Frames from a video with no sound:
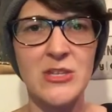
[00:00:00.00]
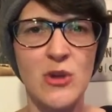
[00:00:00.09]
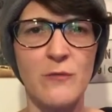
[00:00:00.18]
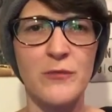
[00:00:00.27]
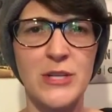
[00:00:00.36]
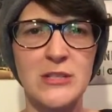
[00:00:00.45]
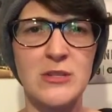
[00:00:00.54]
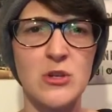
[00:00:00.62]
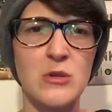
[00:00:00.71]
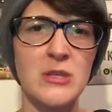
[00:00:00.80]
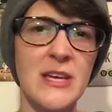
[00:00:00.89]
Don't forget to
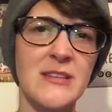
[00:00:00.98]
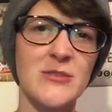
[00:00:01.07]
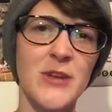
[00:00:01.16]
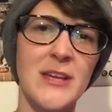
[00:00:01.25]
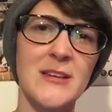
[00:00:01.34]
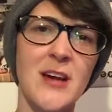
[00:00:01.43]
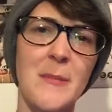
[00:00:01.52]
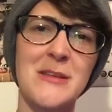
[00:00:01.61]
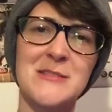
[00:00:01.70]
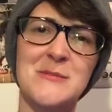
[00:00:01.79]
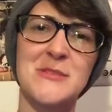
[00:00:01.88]
do the things, rate,
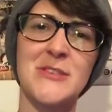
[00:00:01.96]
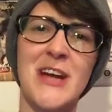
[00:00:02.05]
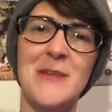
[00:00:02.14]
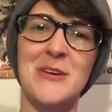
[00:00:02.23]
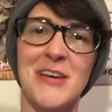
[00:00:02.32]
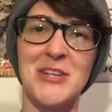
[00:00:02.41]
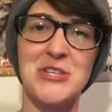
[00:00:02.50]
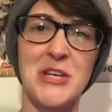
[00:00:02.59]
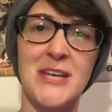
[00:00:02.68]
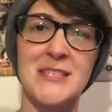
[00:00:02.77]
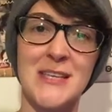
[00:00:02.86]
comment, subscribe. I'll catch you
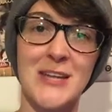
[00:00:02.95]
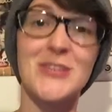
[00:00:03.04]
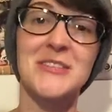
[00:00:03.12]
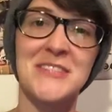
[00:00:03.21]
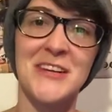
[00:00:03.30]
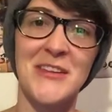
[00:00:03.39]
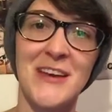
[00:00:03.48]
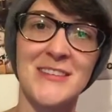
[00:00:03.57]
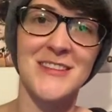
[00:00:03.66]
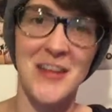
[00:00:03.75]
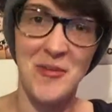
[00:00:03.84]
guys later. Until
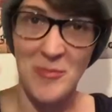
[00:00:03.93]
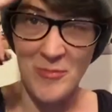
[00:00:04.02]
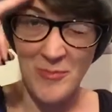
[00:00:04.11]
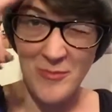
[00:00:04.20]
next time.